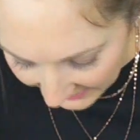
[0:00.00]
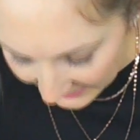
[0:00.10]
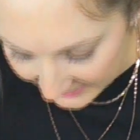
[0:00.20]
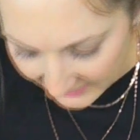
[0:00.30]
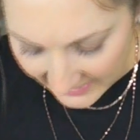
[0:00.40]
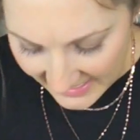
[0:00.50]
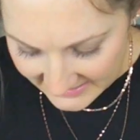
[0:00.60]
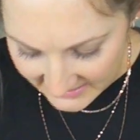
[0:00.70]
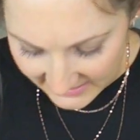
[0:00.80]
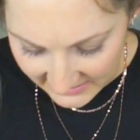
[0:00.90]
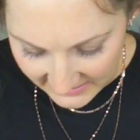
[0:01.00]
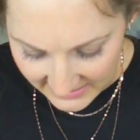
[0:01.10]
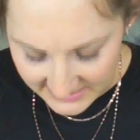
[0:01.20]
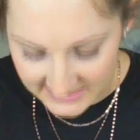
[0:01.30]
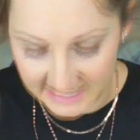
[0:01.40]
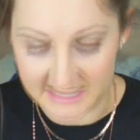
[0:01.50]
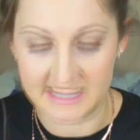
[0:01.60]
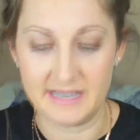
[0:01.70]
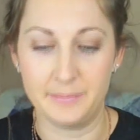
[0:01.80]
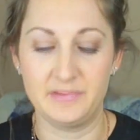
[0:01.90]
And the last thing is
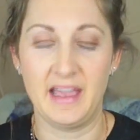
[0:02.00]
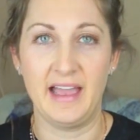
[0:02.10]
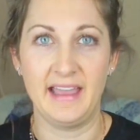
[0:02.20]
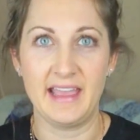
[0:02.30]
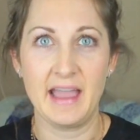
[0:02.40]
this zip tie.